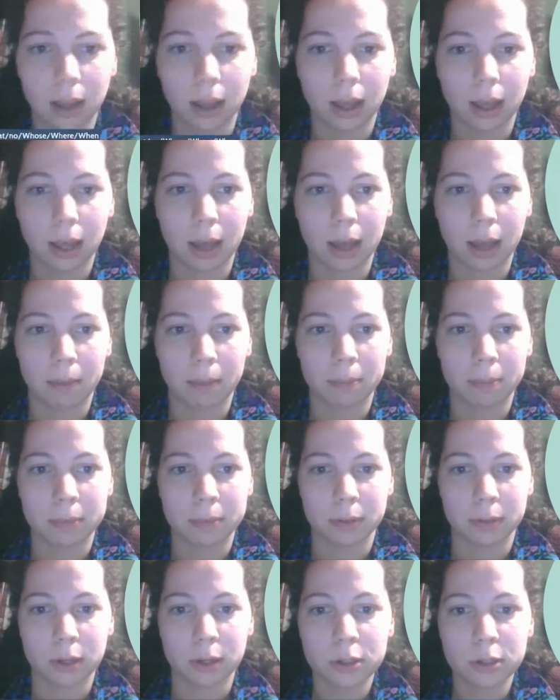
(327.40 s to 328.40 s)
So
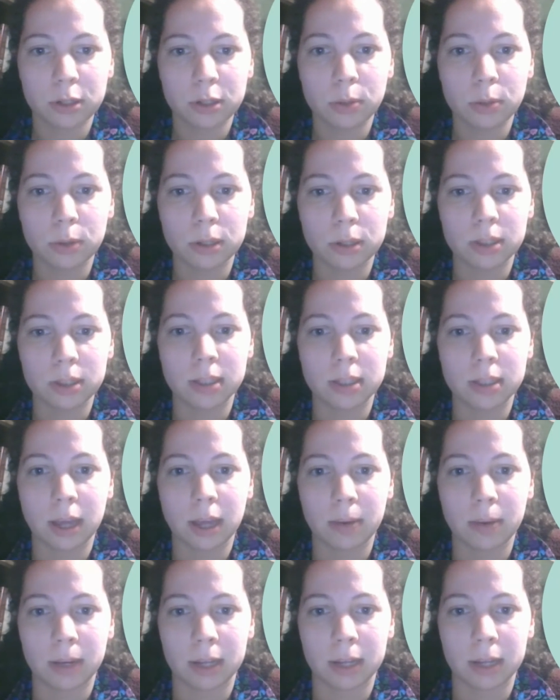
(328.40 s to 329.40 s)
those are the ones that
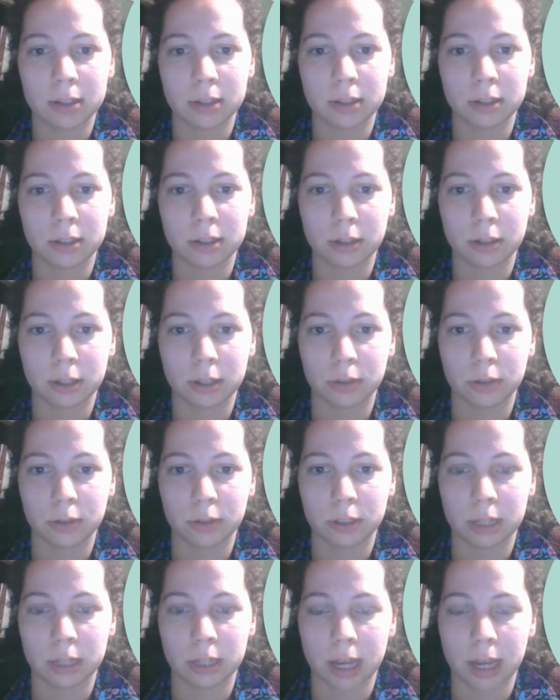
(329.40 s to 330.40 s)
we had to discuss for
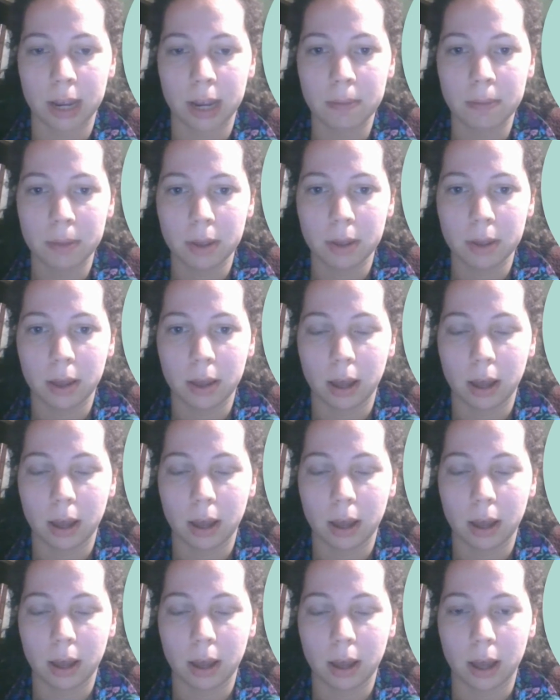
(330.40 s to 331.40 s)
today.
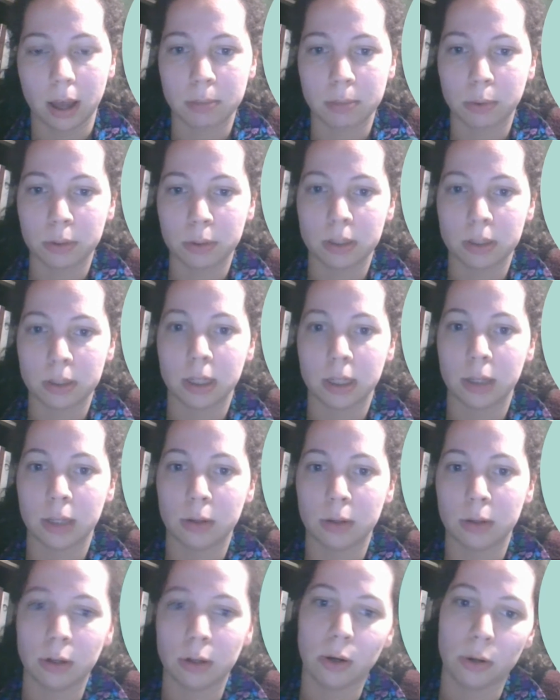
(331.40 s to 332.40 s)
It's important that you
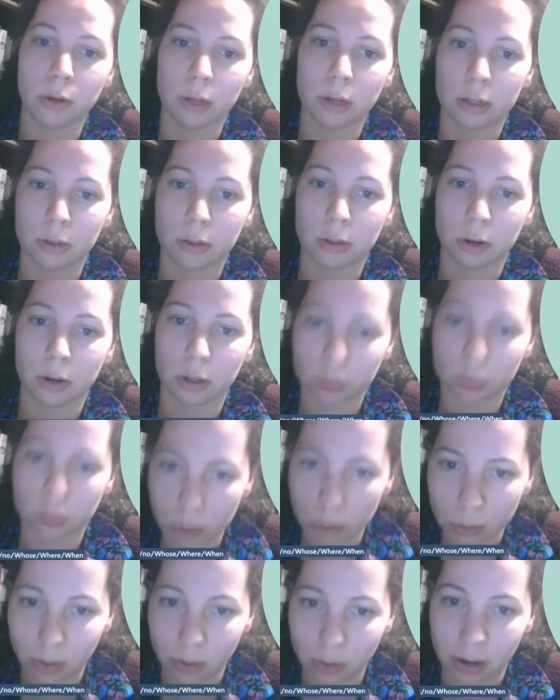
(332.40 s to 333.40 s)
know that there are
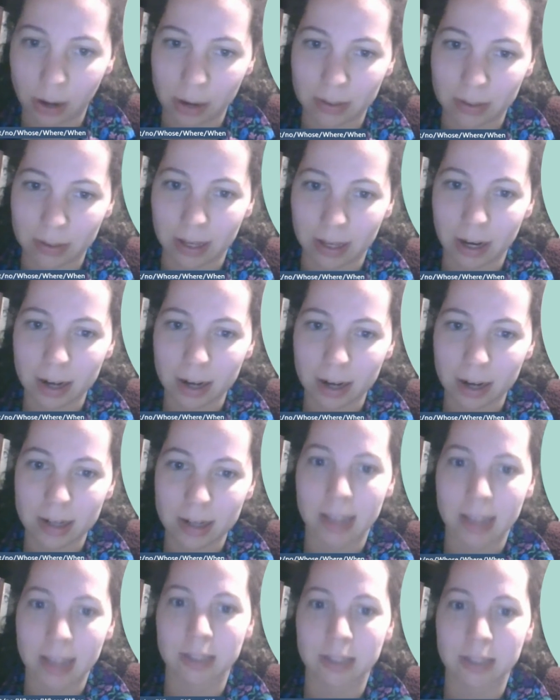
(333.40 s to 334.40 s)
two more out there,
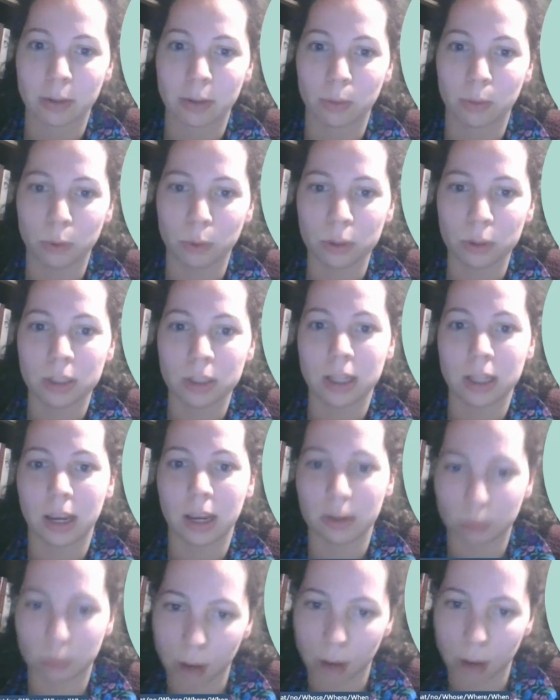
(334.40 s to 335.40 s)
that's what
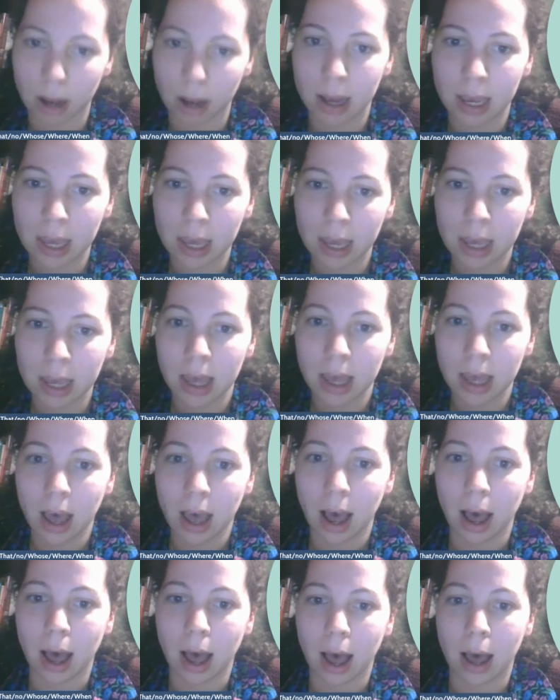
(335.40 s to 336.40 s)
and why,
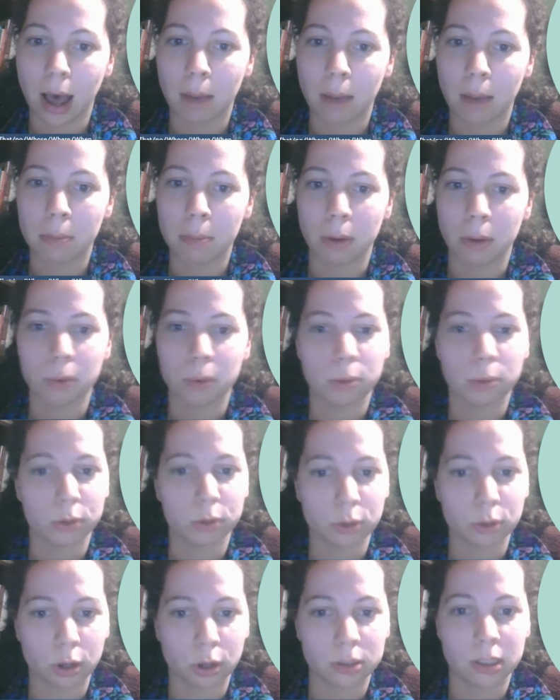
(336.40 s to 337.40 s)
but we will
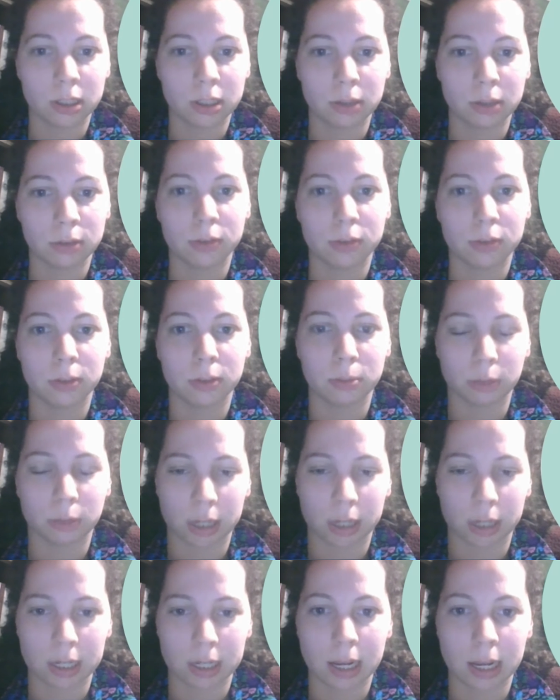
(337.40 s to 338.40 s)
not deal with them
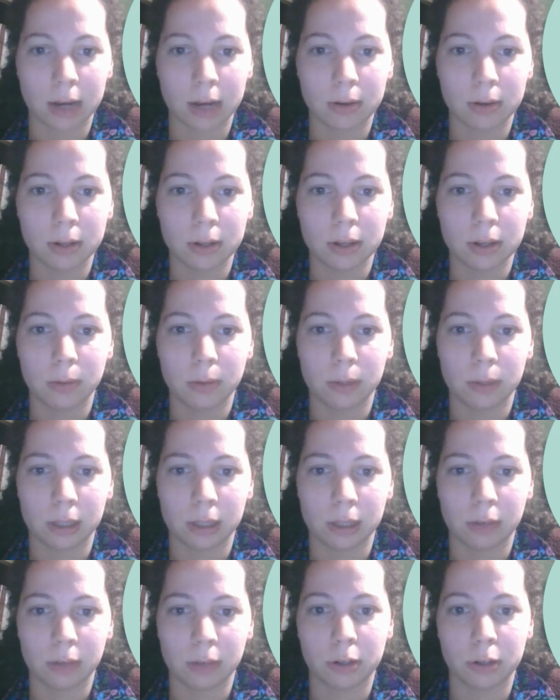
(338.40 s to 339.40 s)
right now. We'll
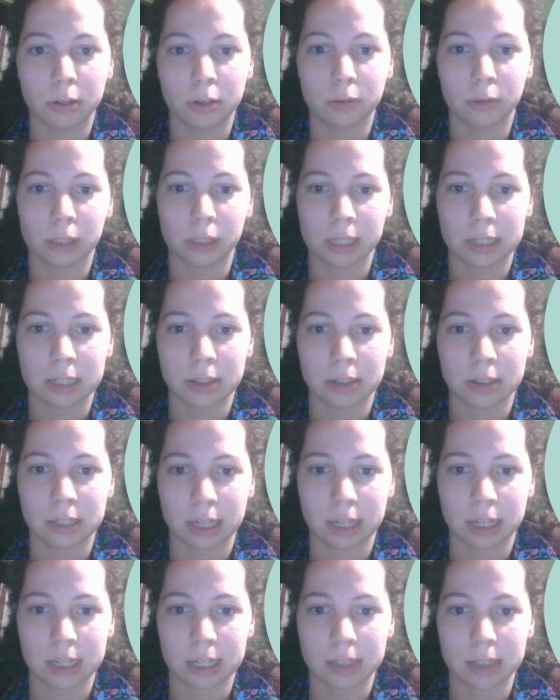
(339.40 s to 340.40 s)
leave those for a later
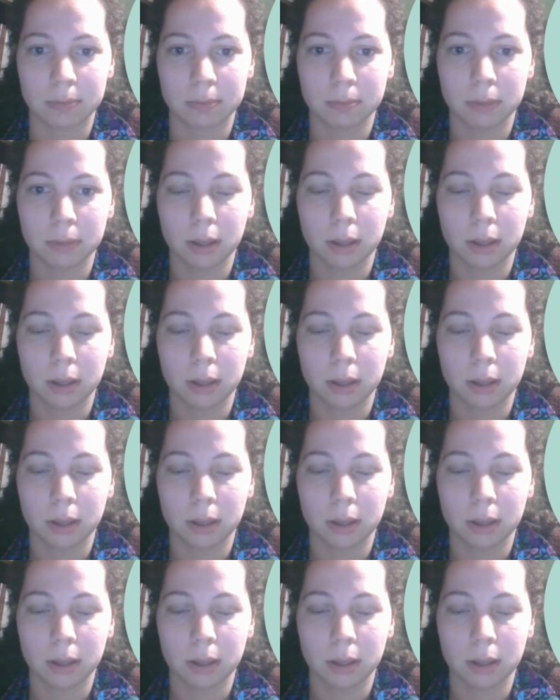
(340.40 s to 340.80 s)
date.